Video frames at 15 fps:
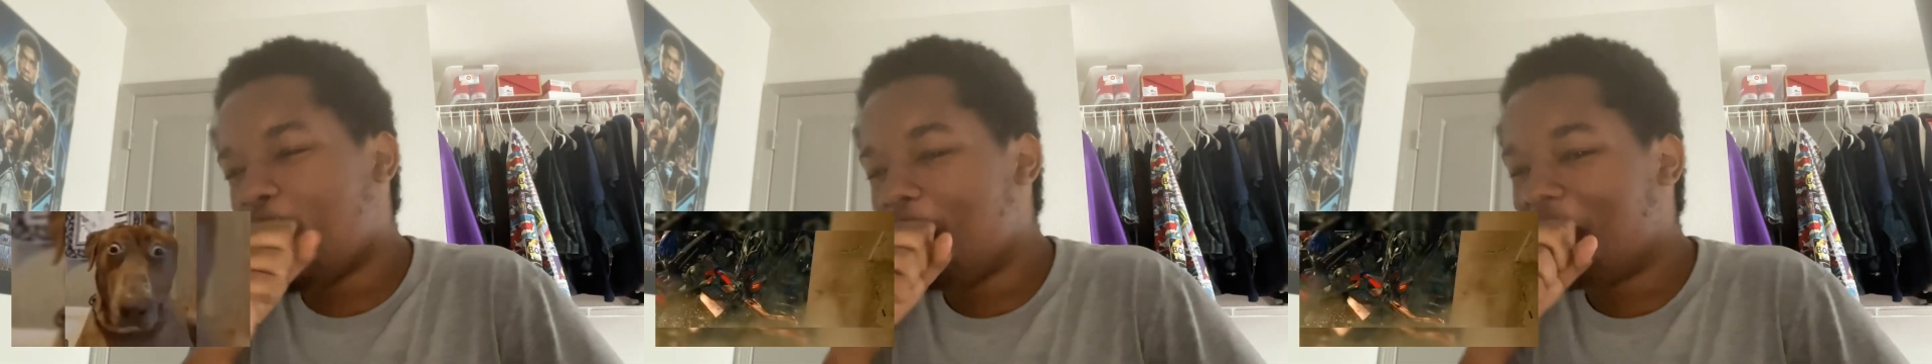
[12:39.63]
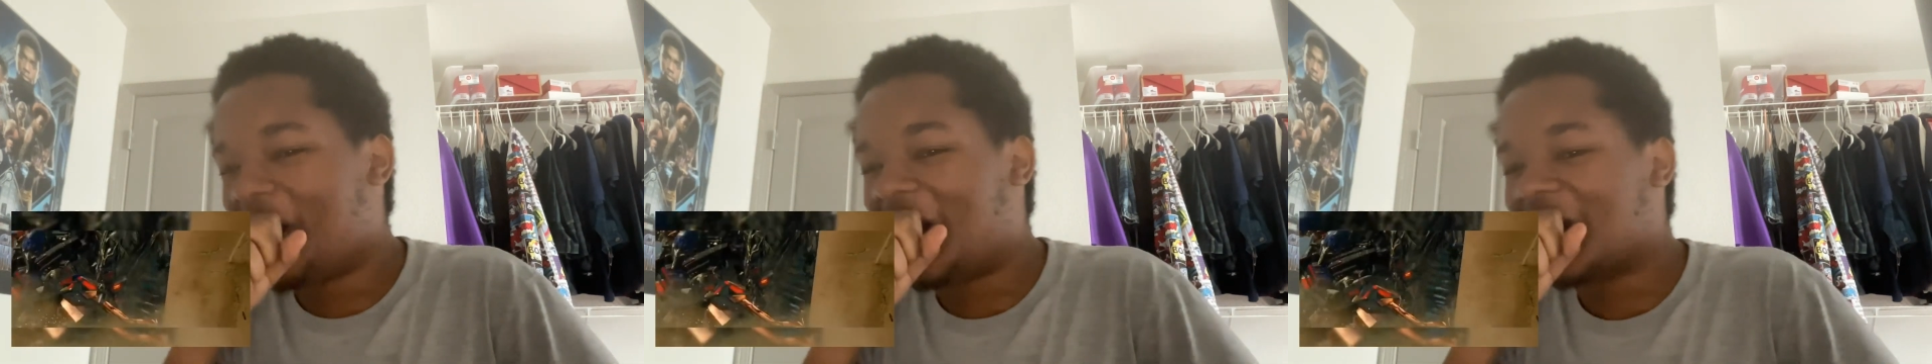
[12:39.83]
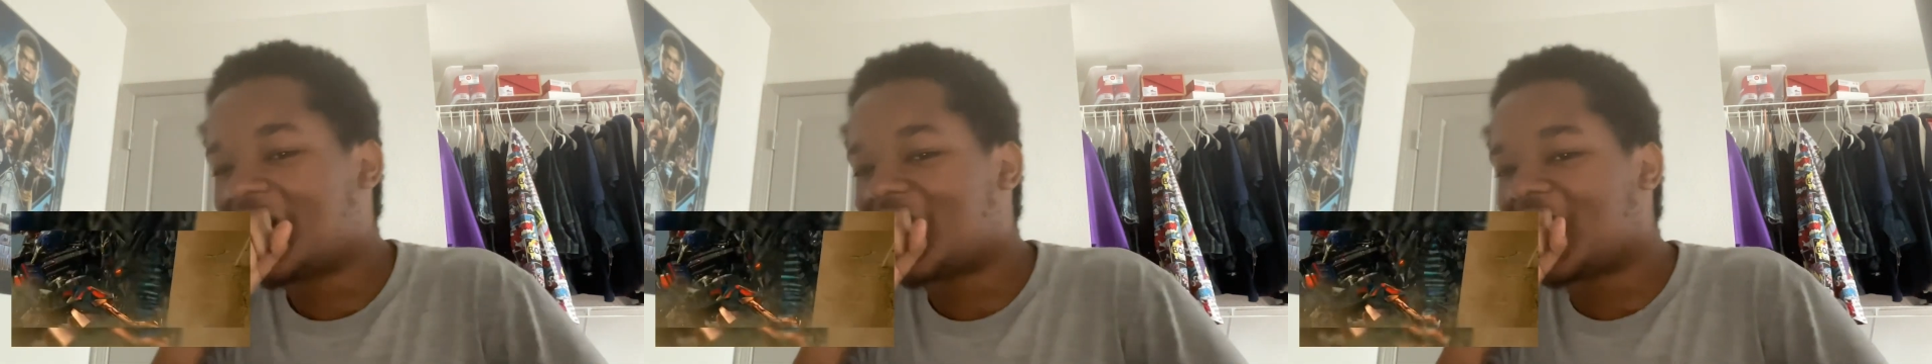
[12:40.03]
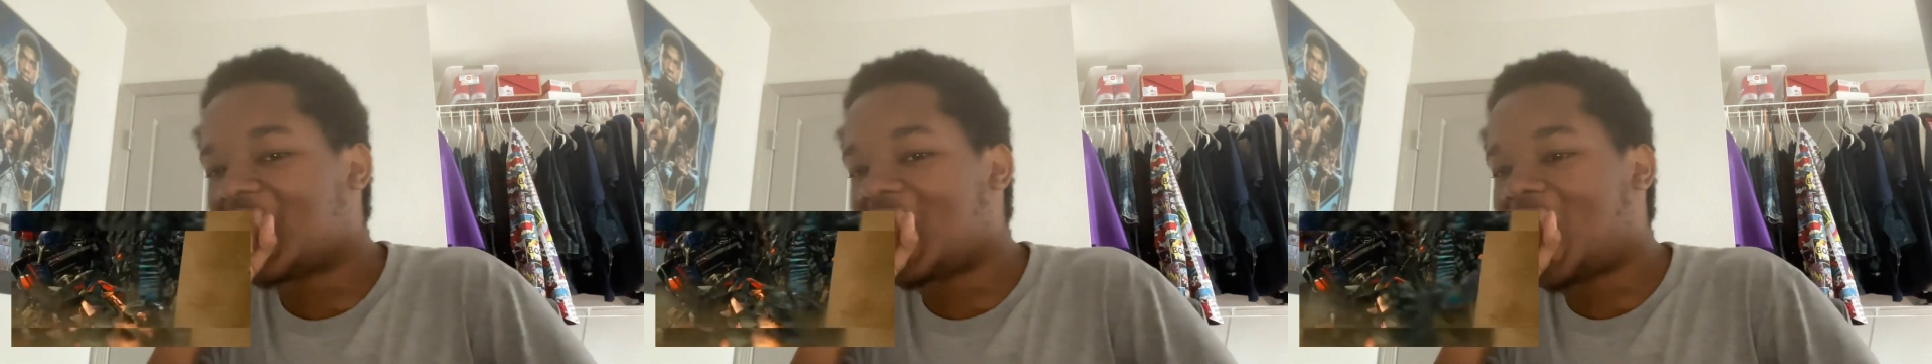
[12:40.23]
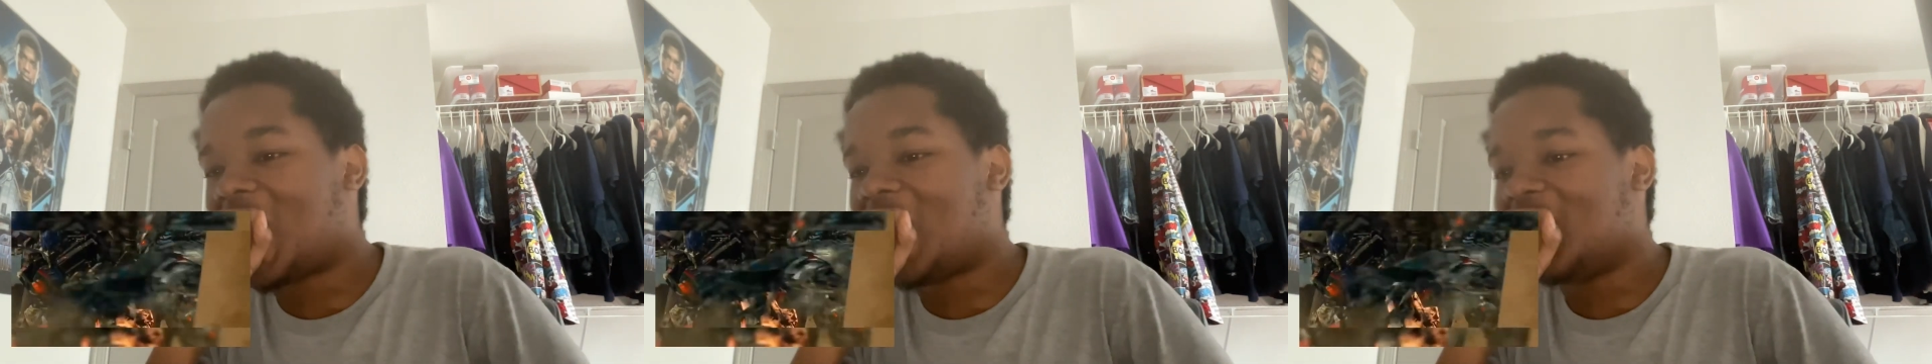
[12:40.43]
my
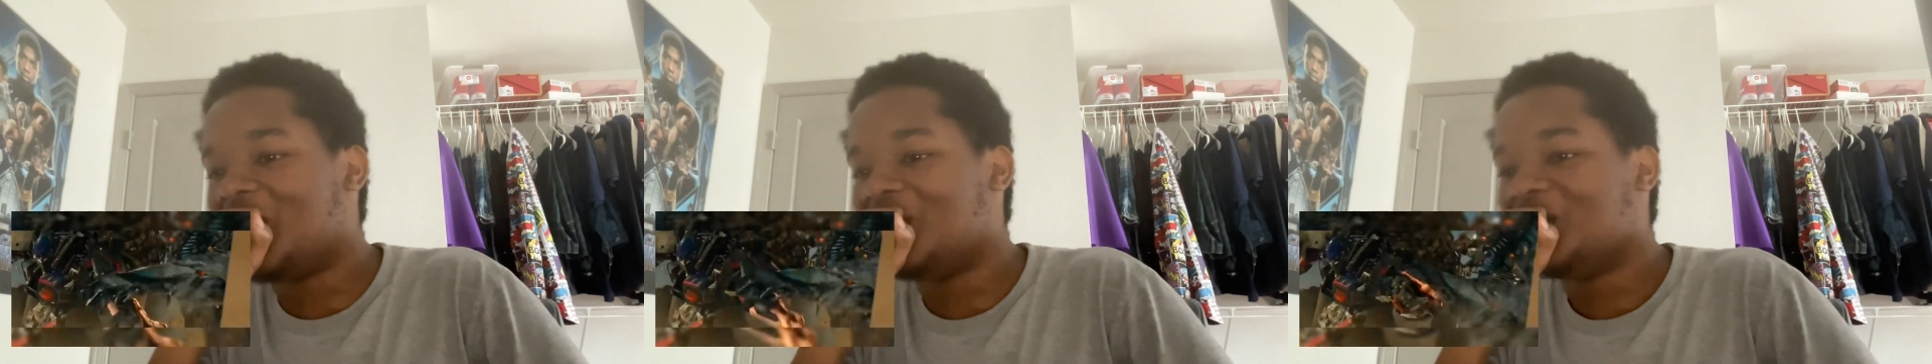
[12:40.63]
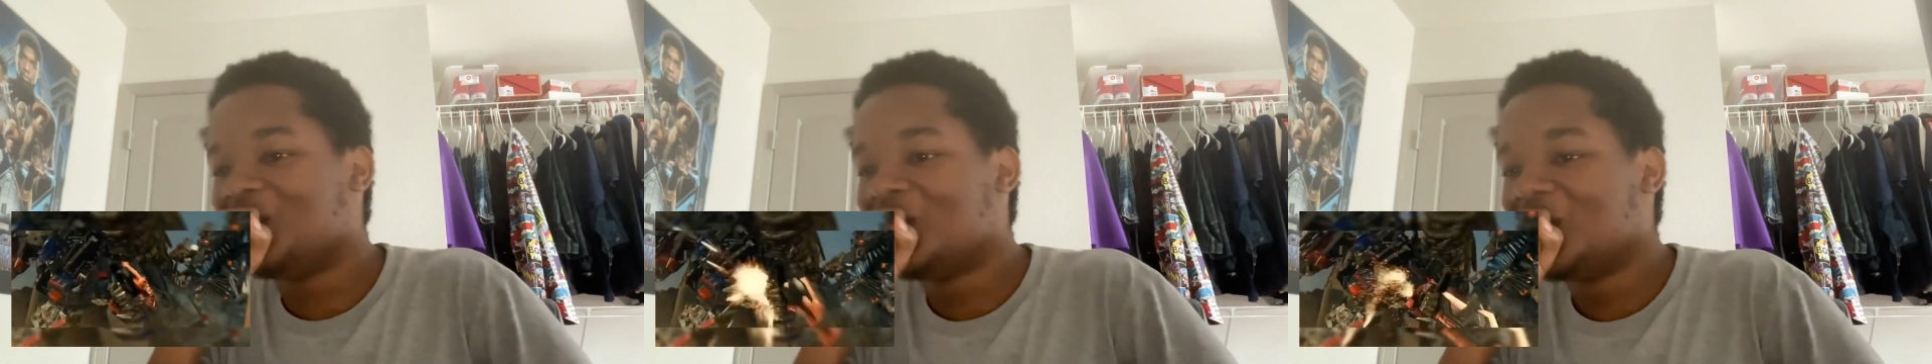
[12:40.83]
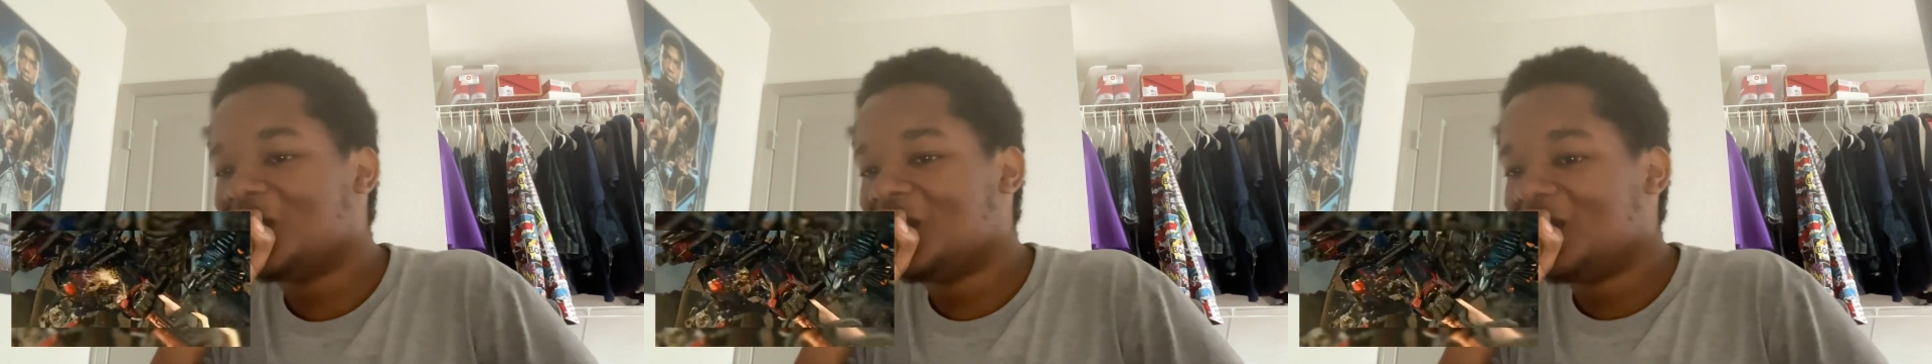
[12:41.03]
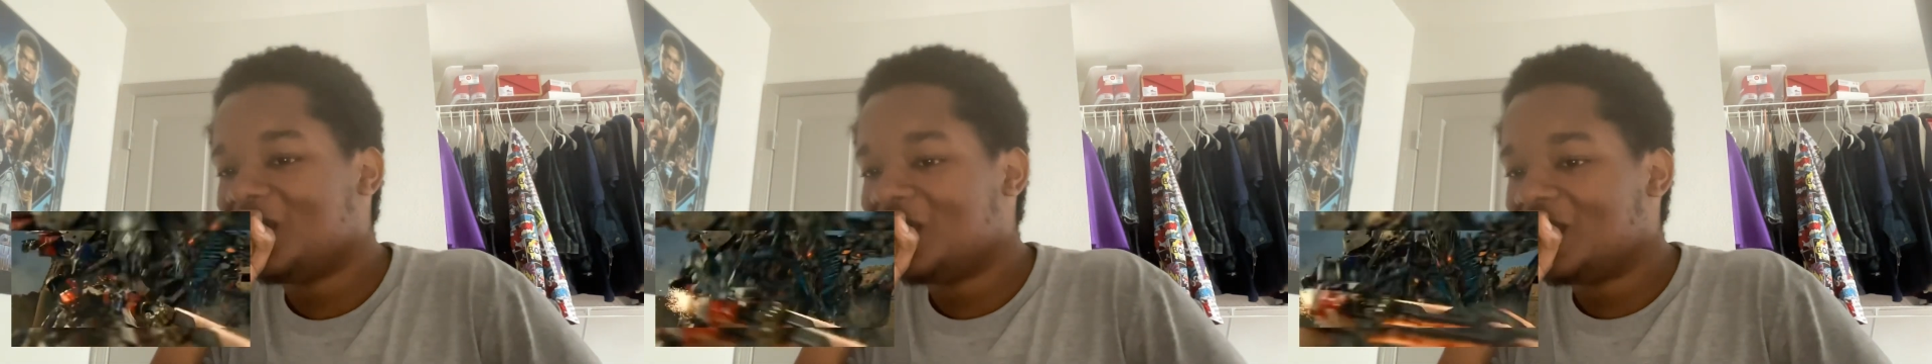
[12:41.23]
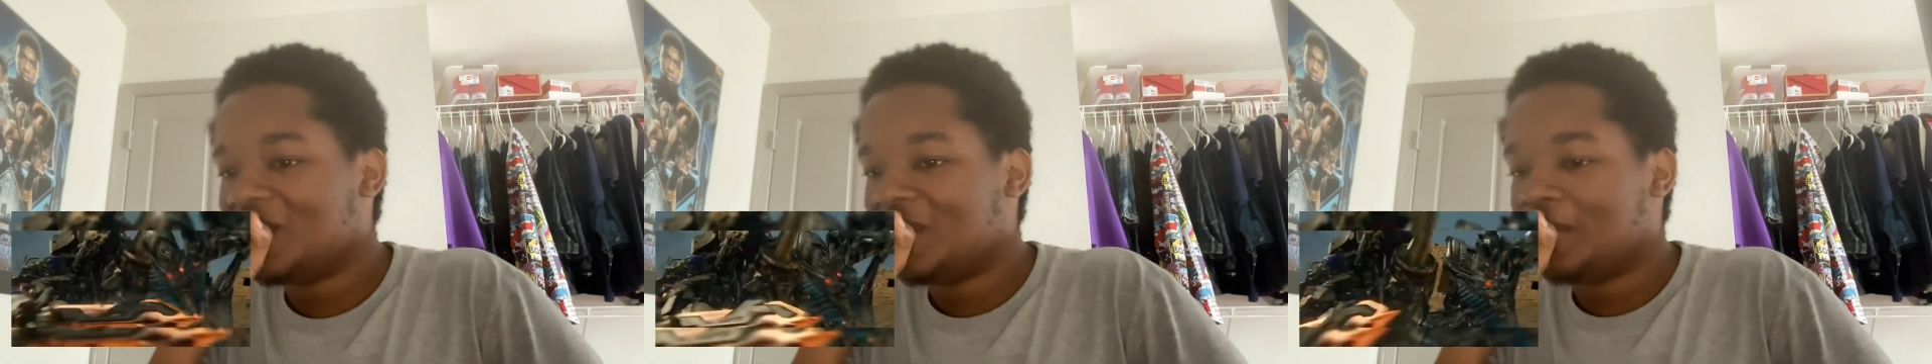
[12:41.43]
god.
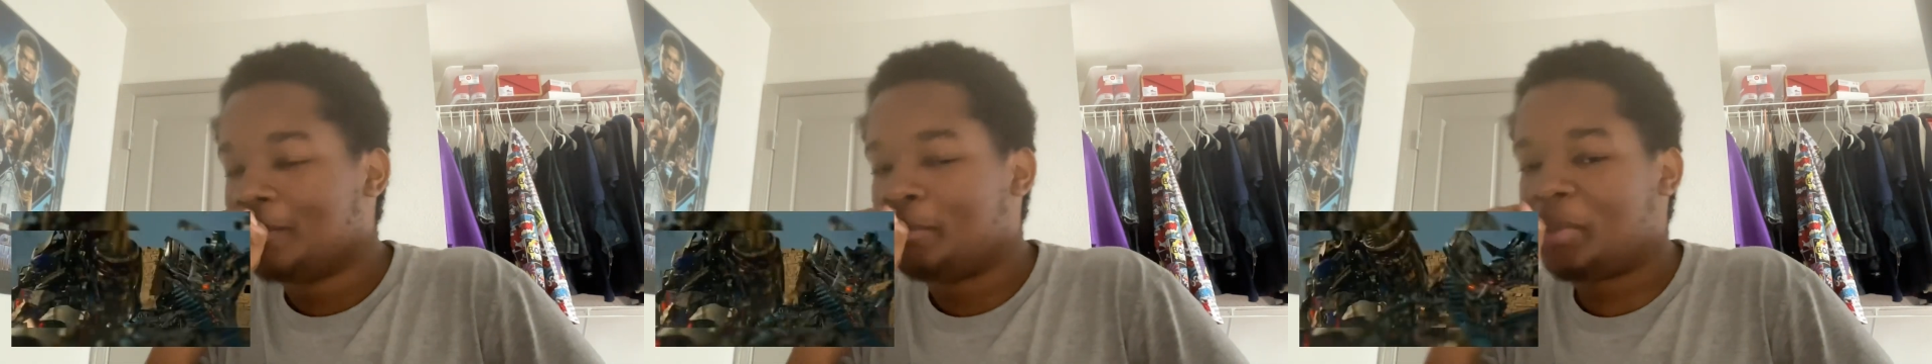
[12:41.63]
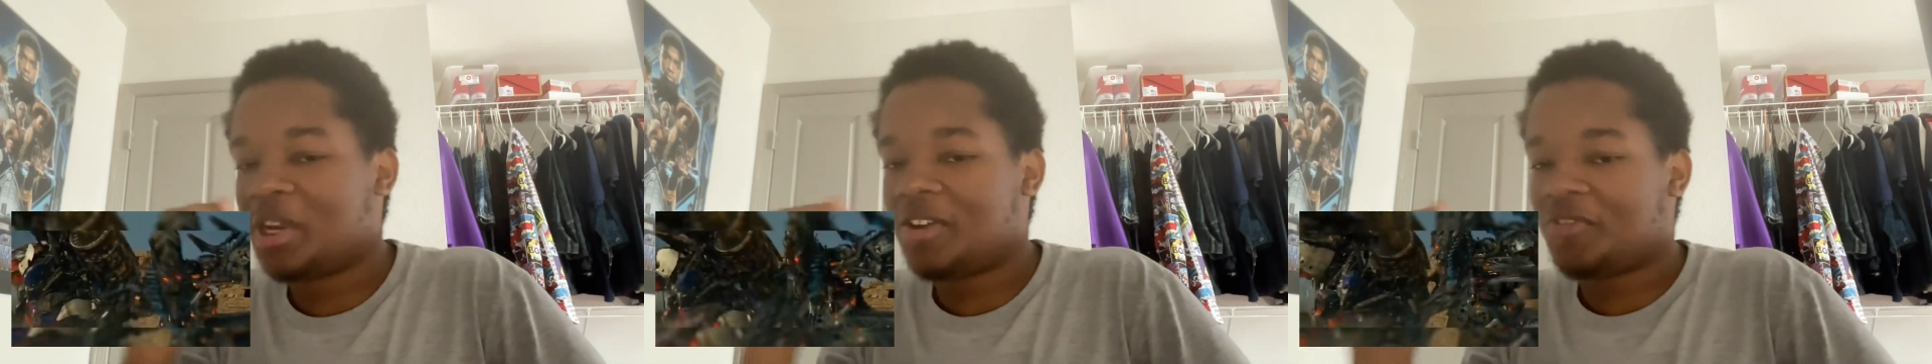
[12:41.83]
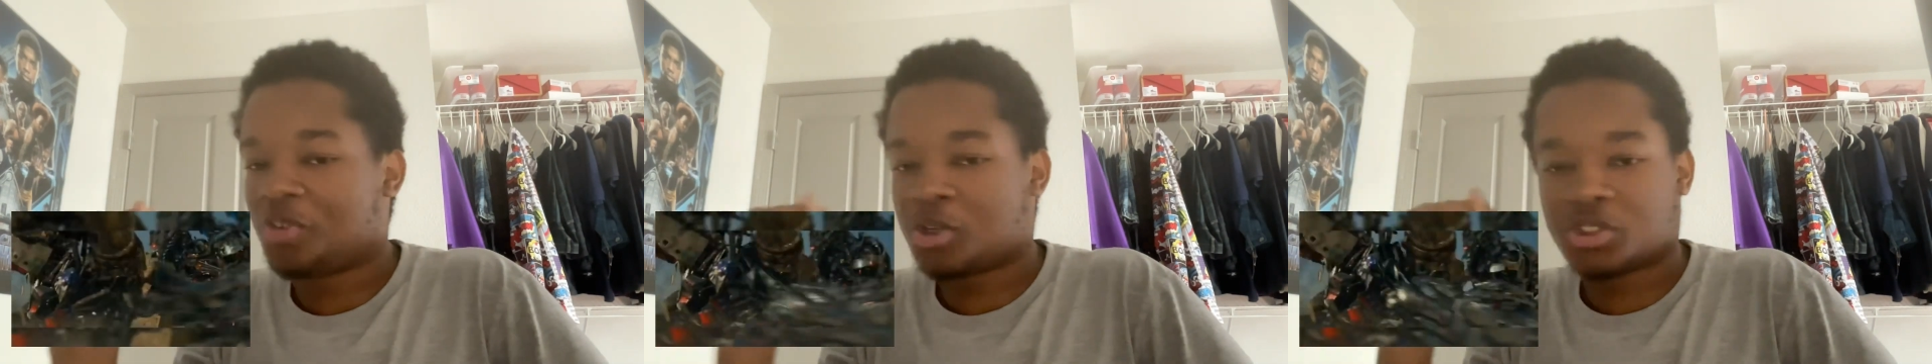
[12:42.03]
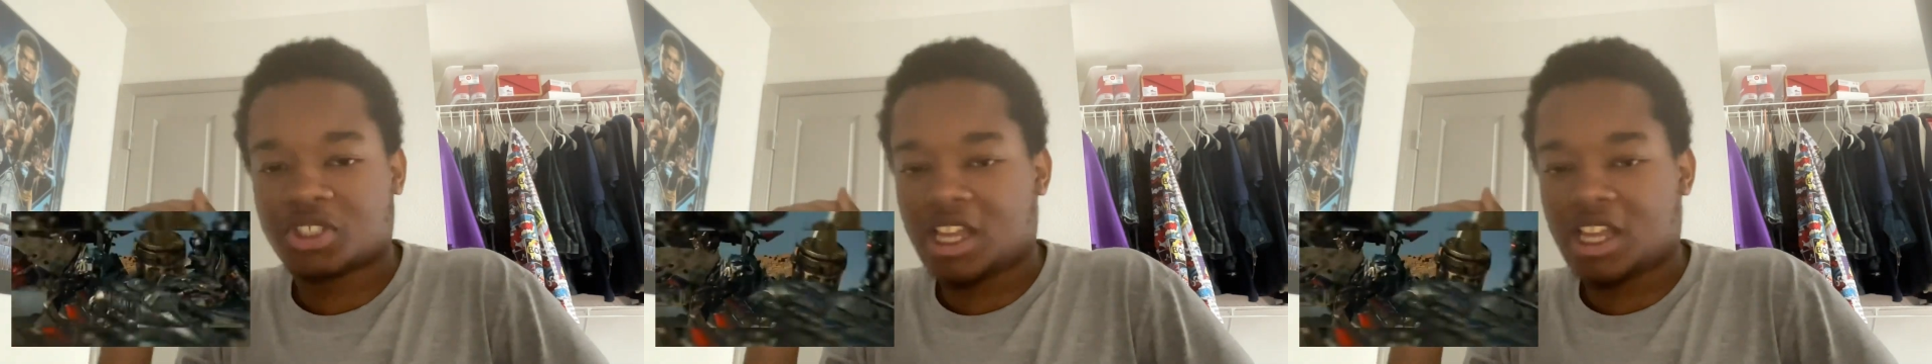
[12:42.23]
Bane vs.